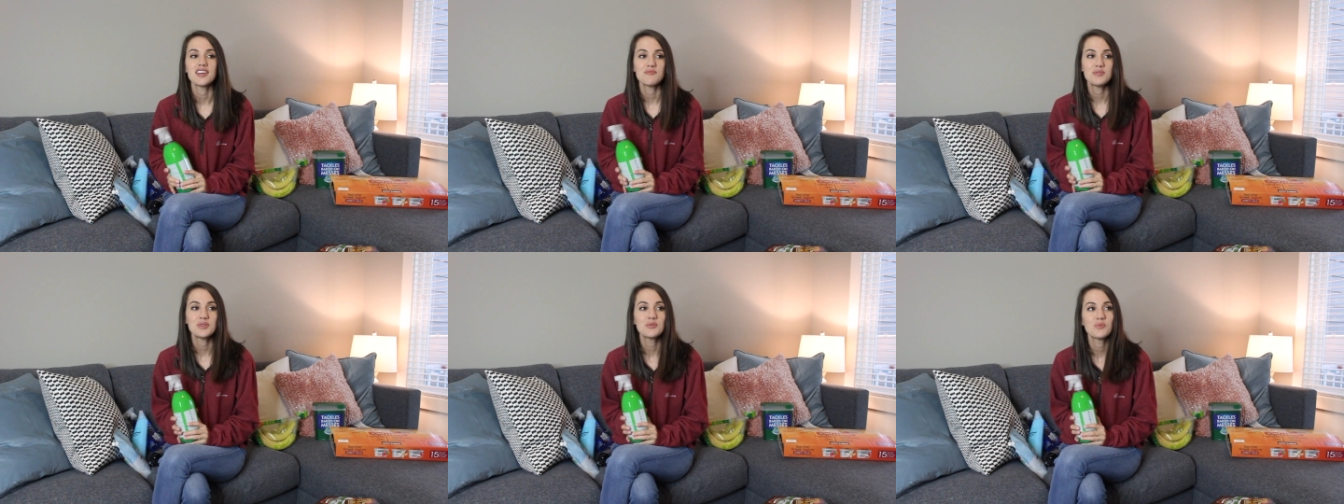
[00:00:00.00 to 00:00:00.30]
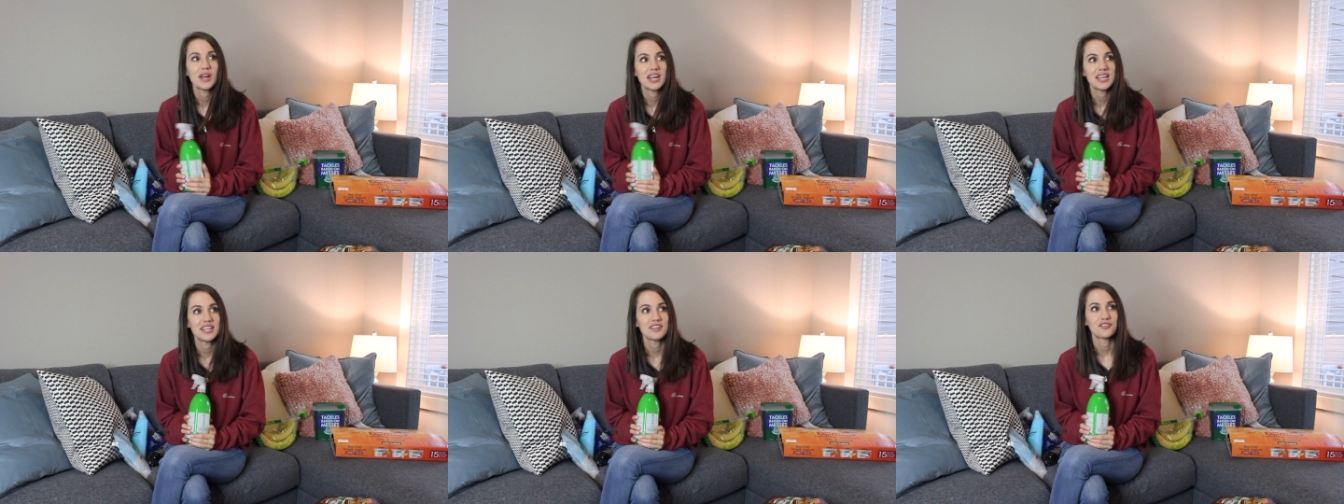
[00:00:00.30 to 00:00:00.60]
have been
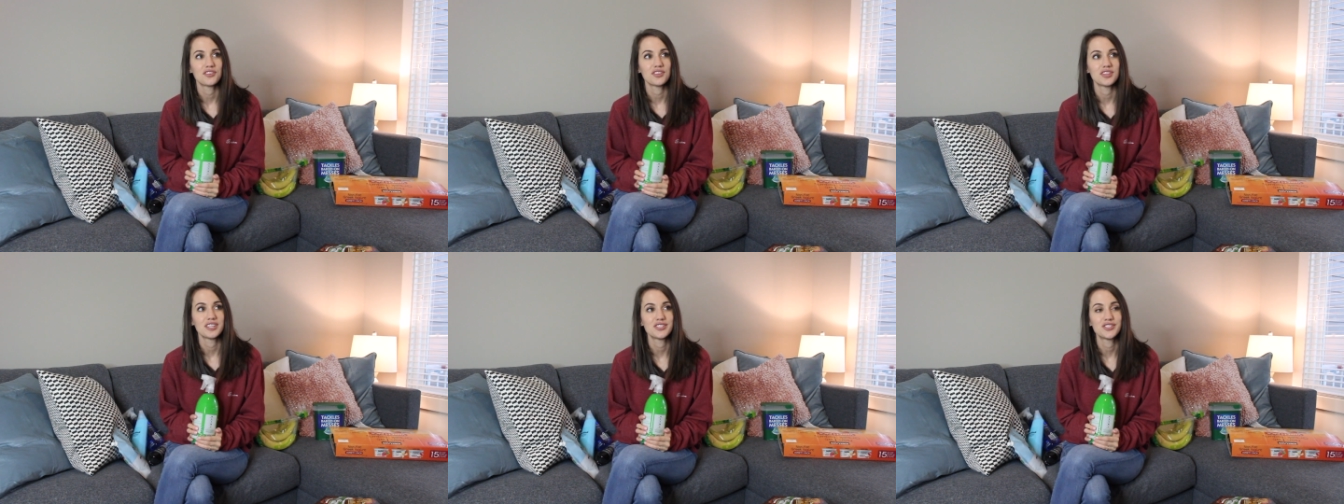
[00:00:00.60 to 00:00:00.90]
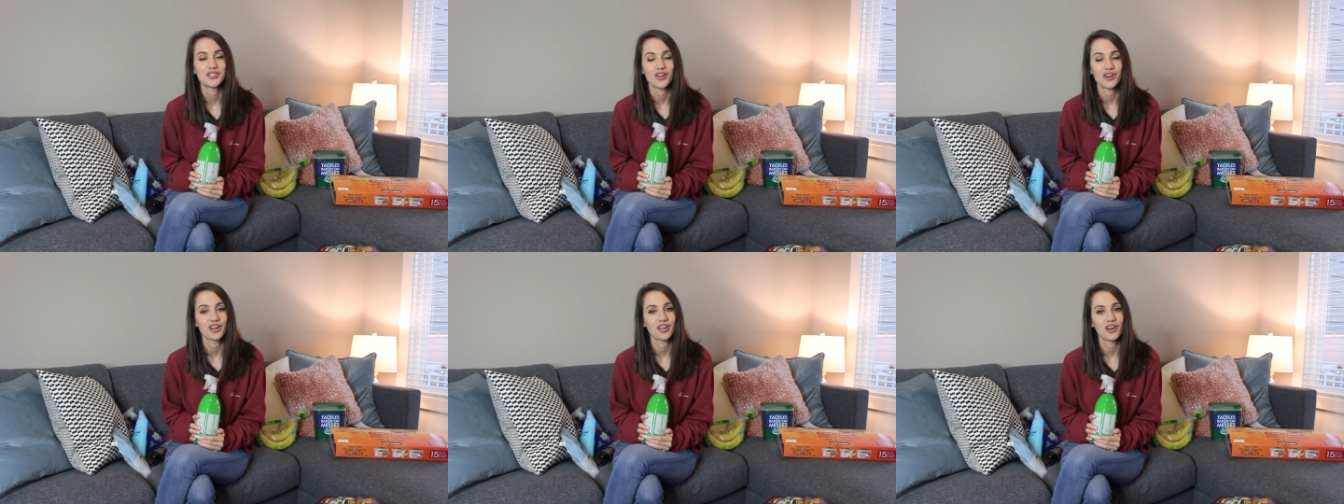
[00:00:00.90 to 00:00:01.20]
waiting for
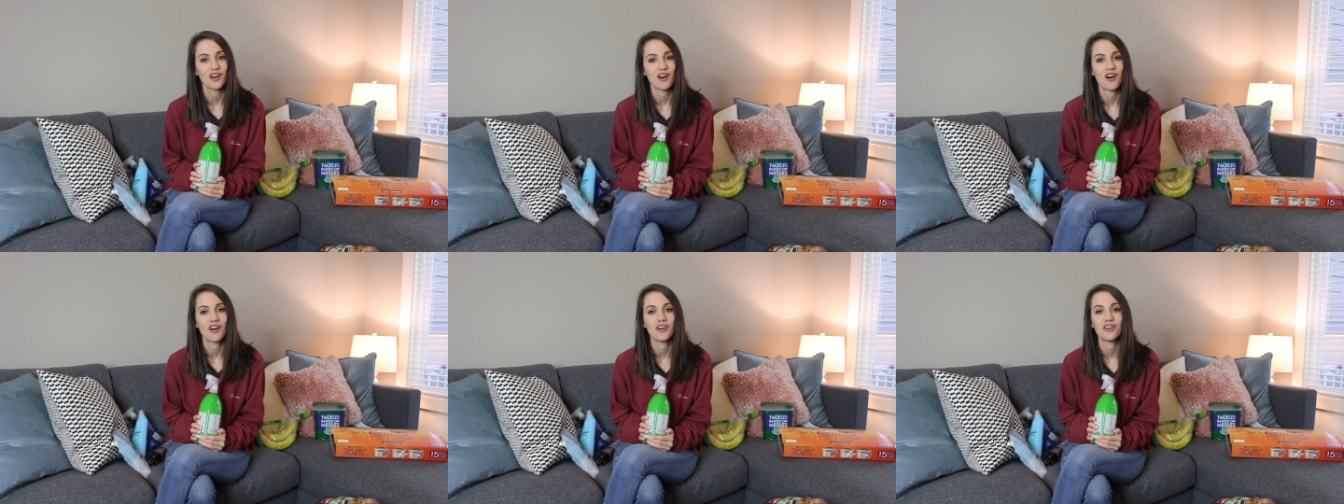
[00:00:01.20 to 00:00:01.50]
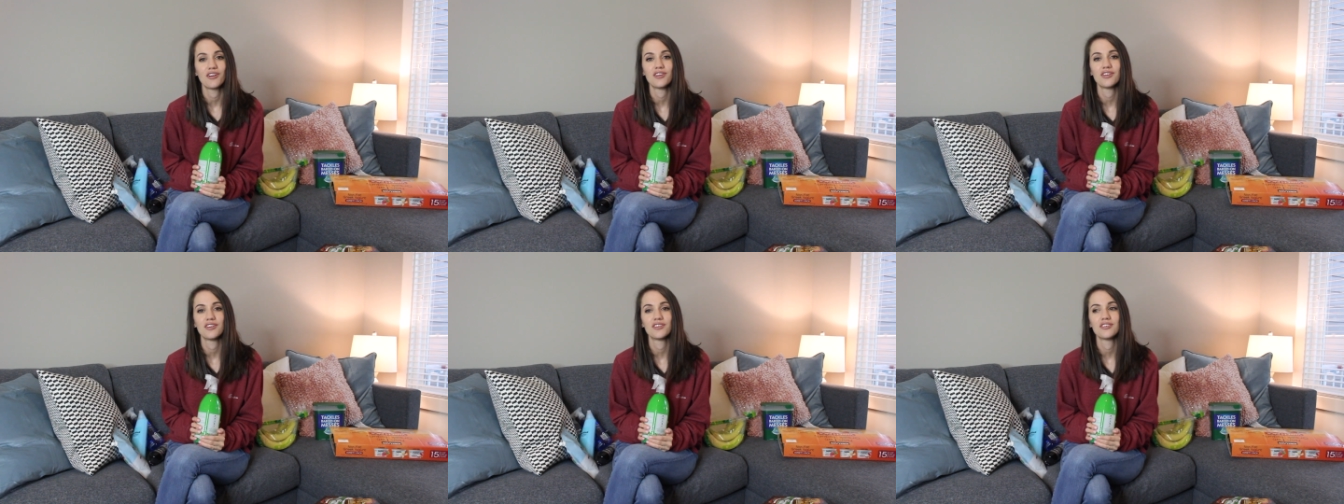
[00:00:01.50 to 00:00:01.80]
this Target
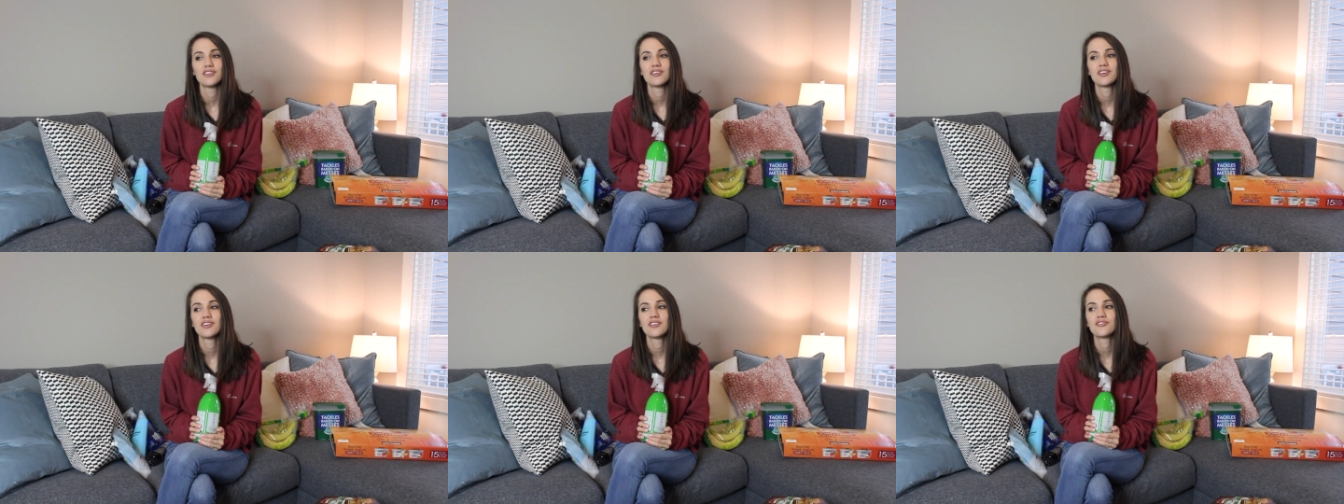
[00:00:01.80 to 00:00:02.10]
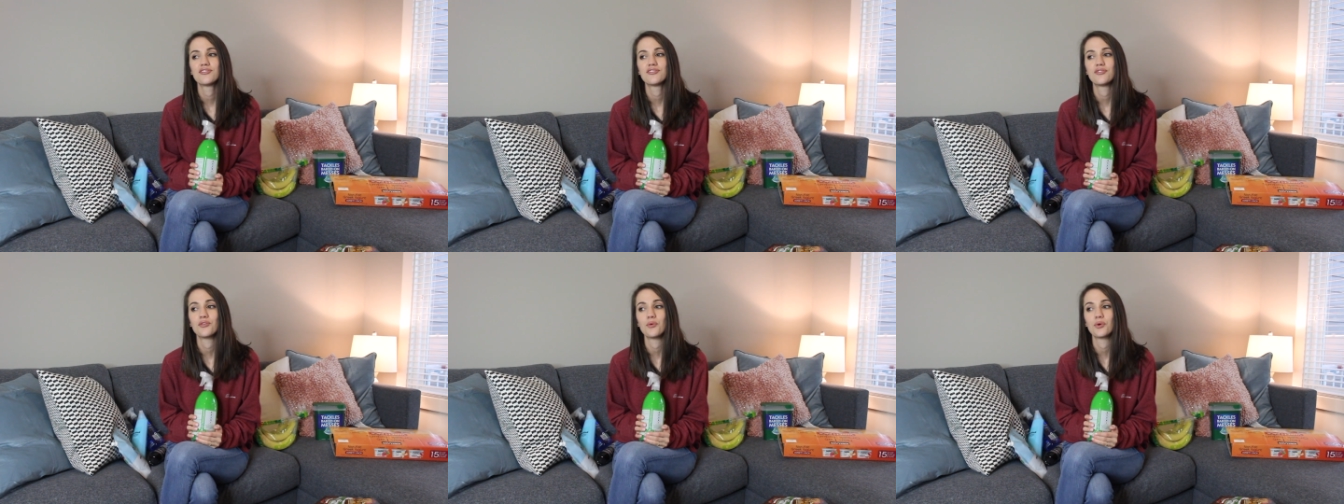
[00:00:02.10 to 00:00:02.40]
haul
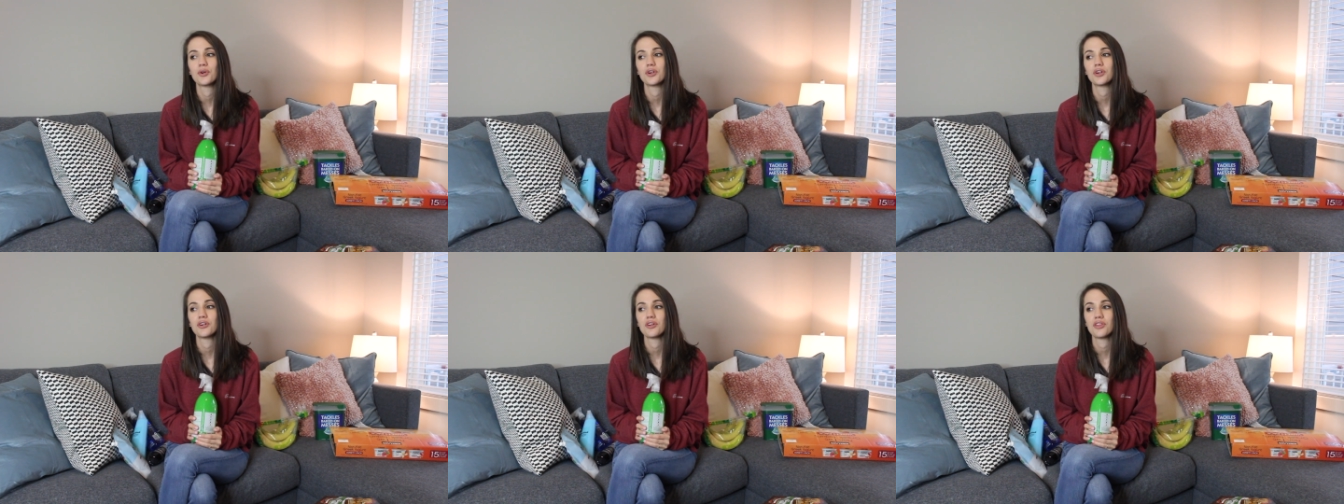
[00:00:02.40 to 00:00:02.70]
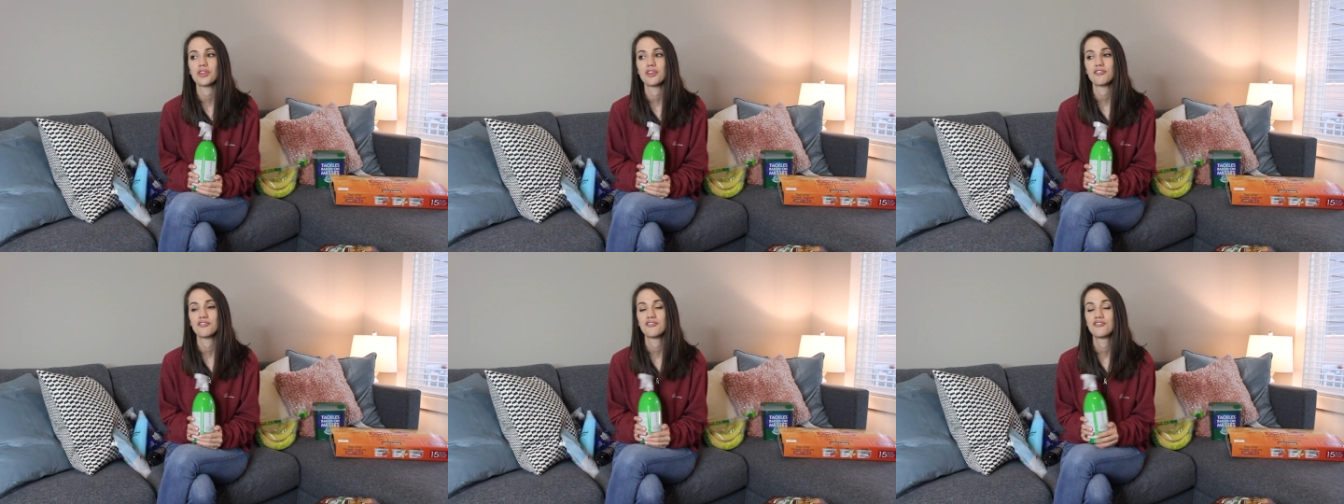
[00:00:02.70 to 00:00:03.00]
for
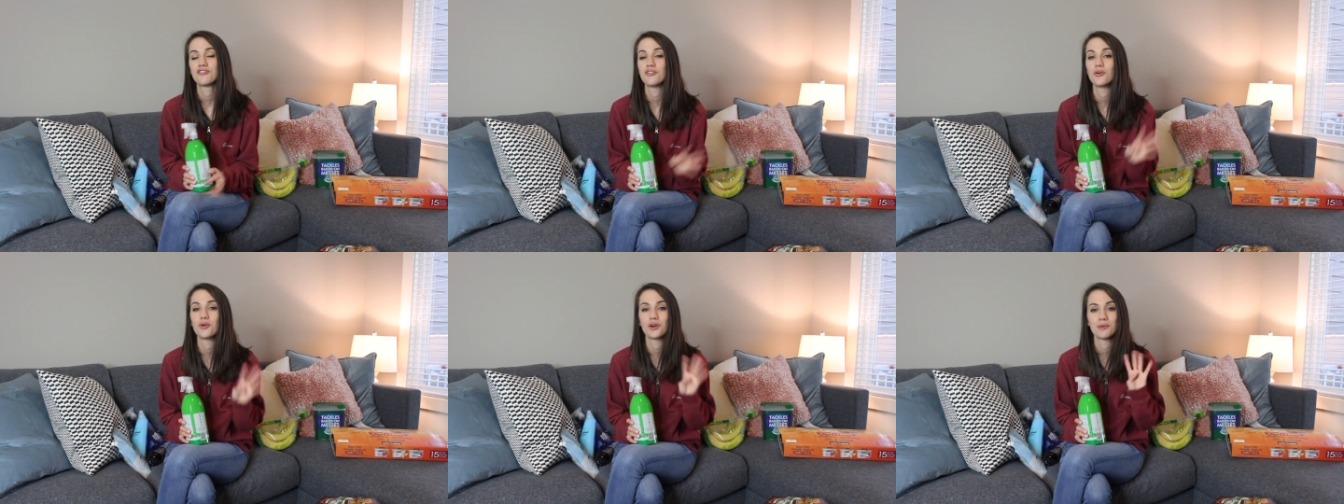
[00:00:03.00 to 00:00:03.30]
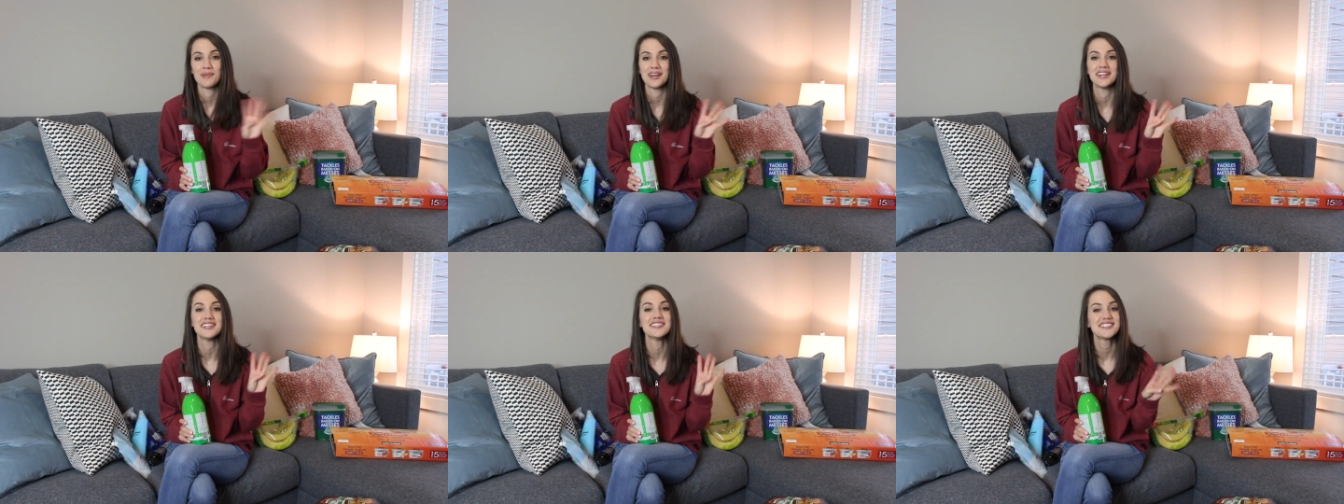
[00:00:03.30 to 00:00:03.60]
the four
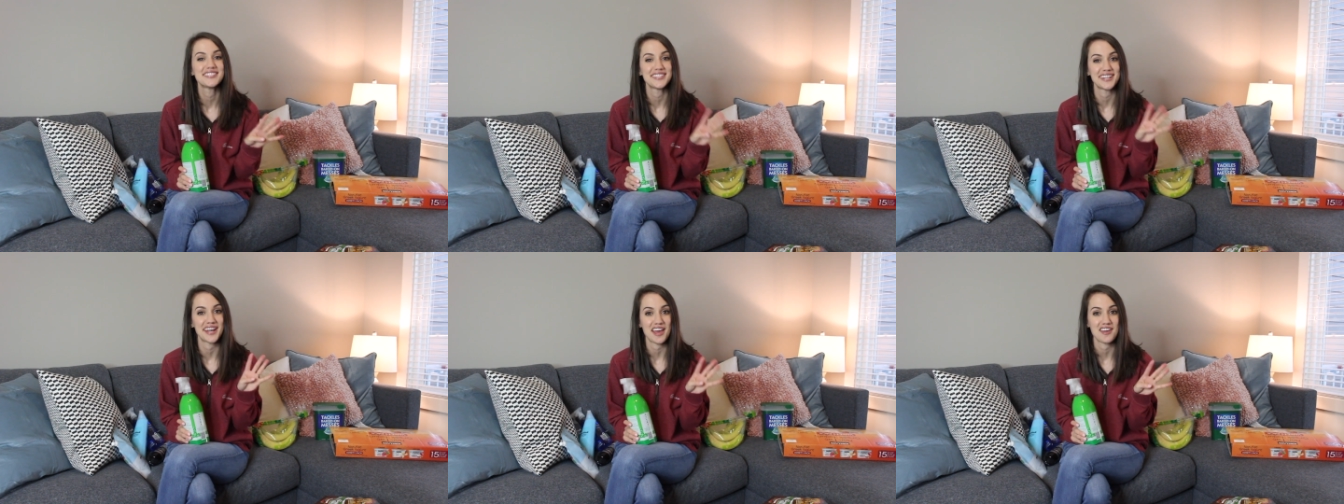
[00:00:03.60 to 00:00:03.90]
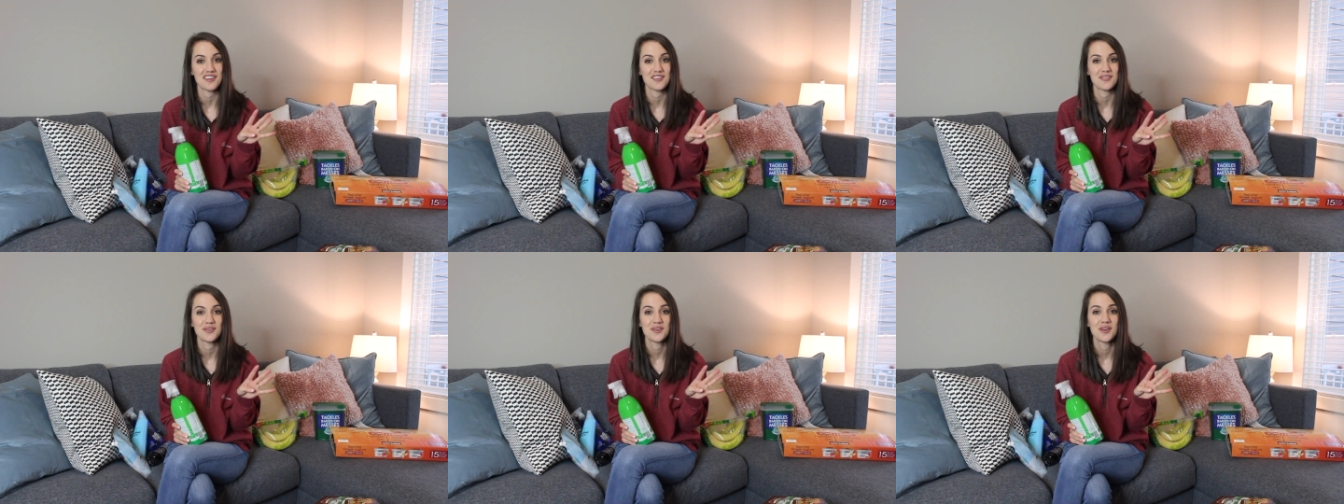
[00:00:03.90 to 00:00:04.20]
months that
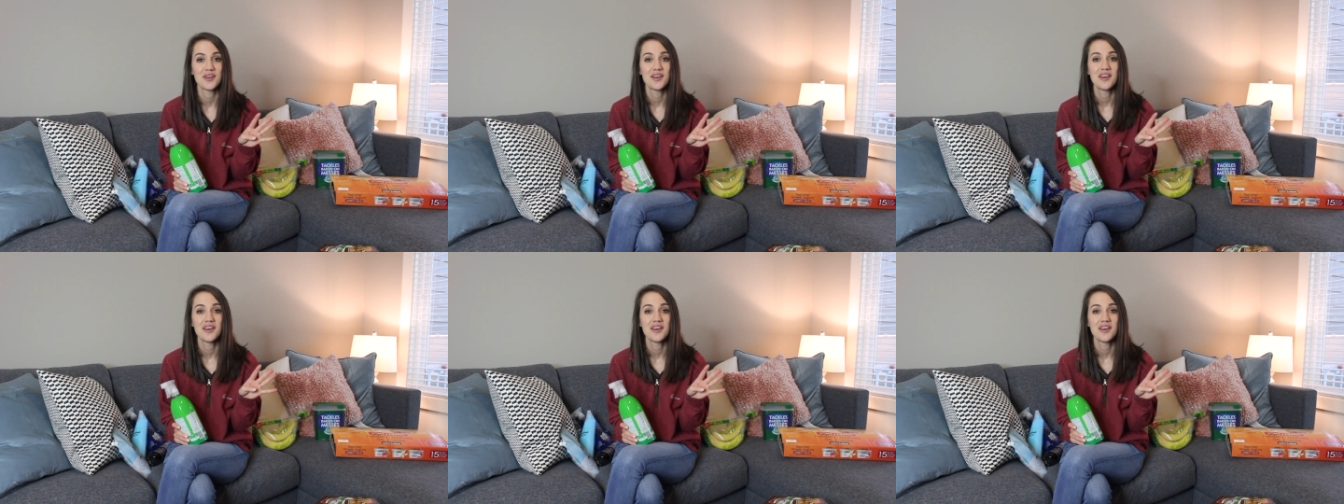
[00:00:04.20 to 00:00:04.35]
I